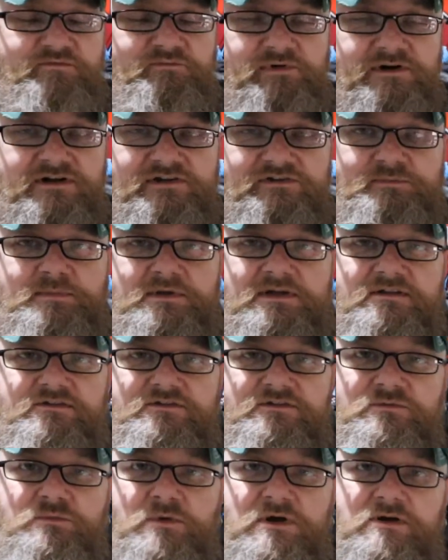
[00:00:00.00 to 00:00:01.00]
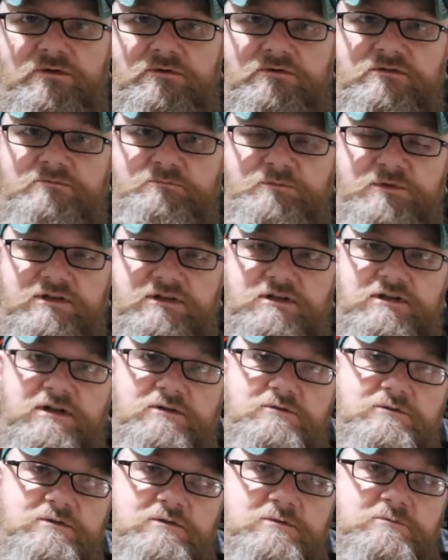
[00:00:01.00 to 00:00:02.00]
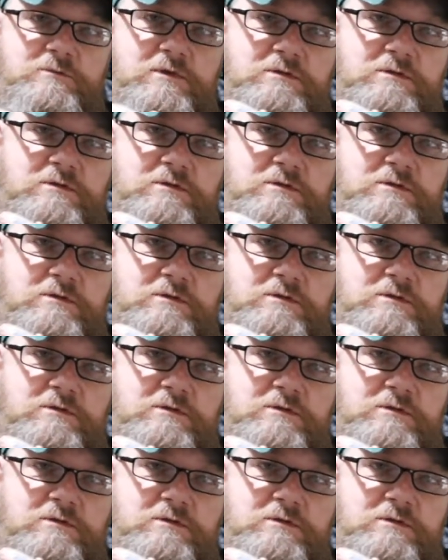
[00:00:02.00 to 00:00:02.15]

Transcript: with British beers as well. You know,